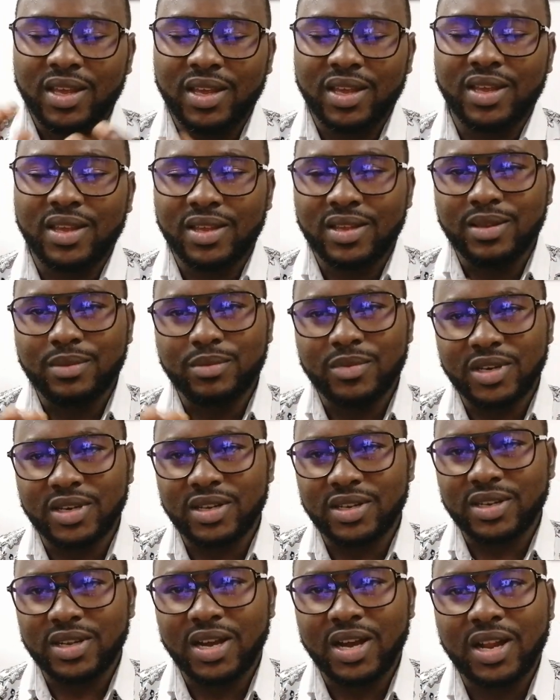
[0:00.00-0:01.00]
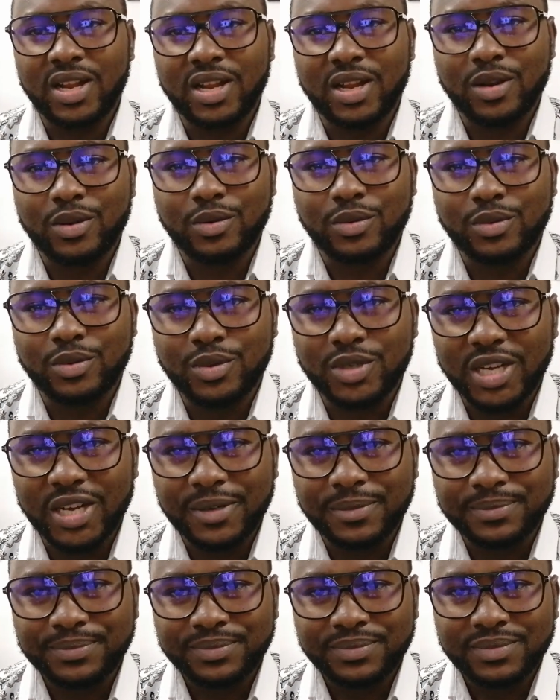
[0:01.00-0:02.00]
Amen.
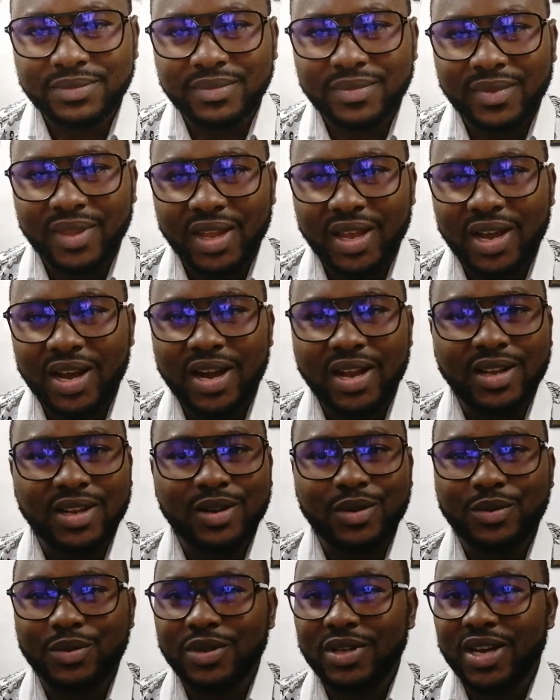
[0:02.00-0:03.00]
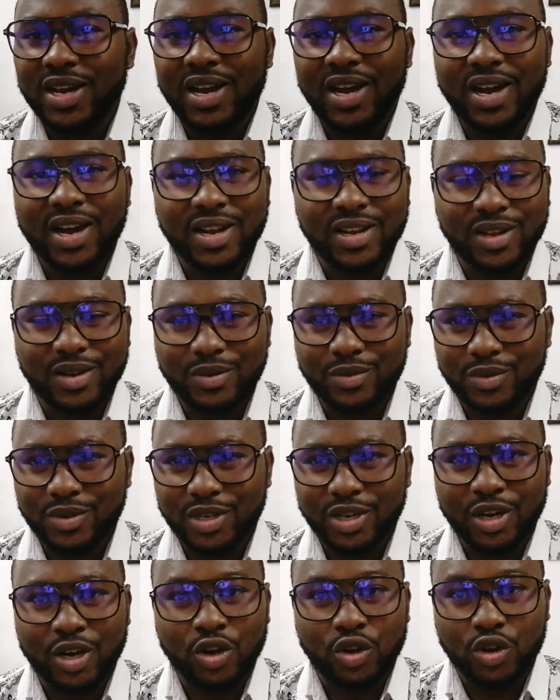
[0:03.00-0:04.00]
Hallelujah. Hallelujah,
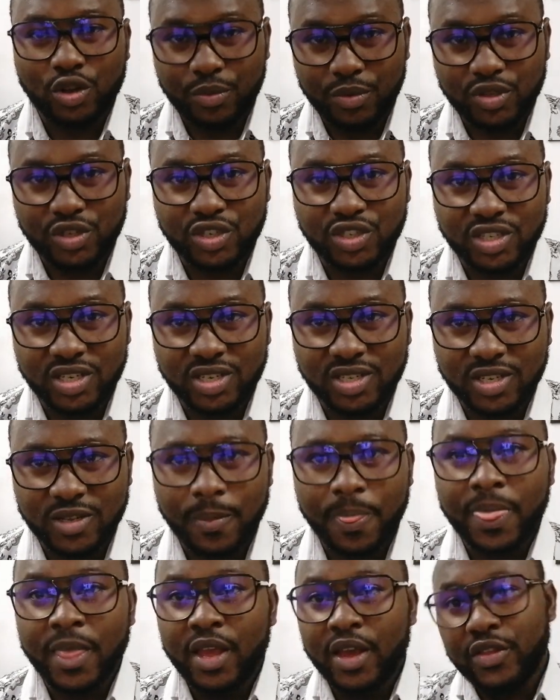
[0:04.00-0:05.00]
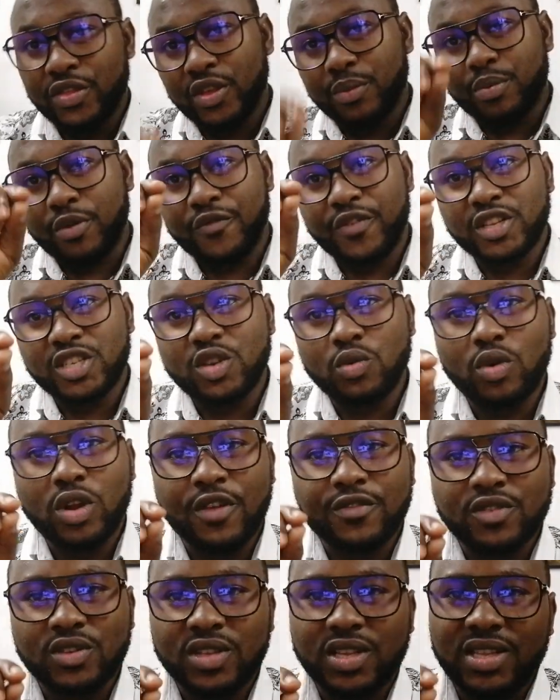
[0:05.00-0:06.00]
hallelujah. Glory be to Jesus. The prophetic word
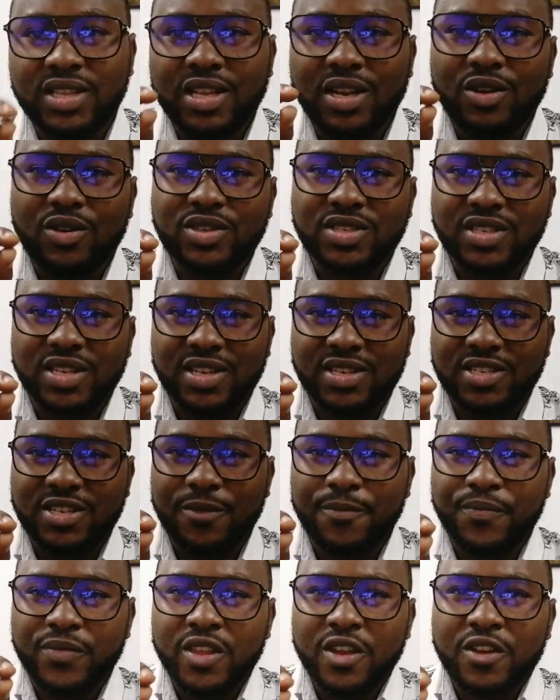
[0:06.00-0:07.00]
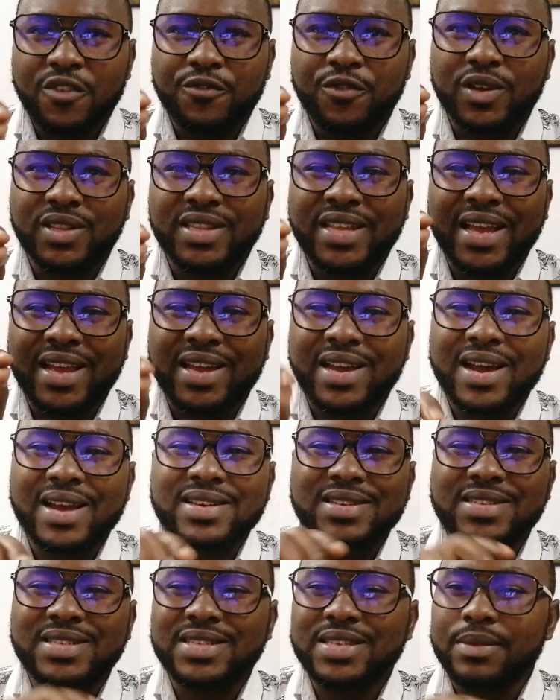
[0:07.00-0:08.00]
of today, the Lord says, for they
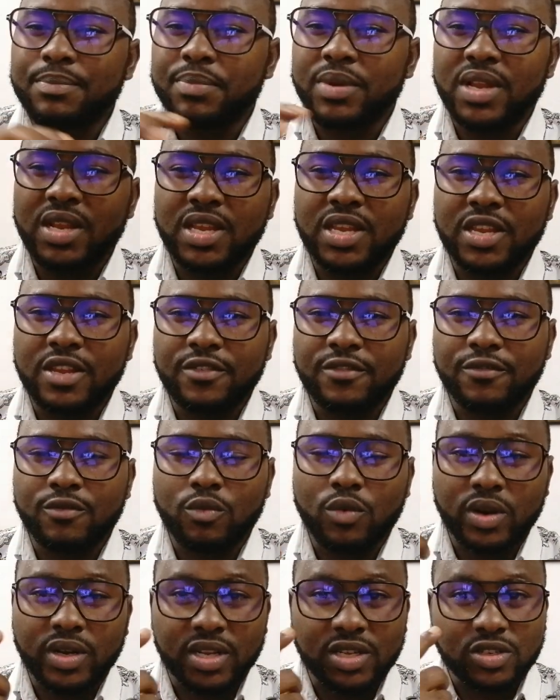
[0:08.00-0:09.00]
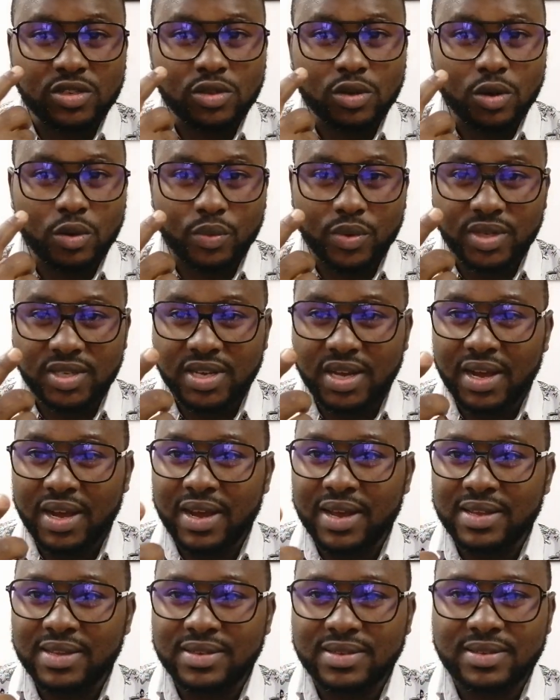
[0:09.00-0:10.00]
can still believe what they saw with their
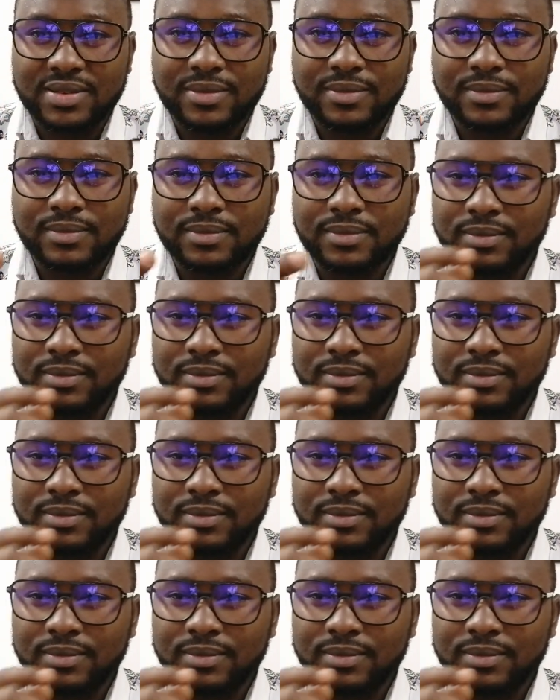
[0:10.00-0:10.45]
eyes.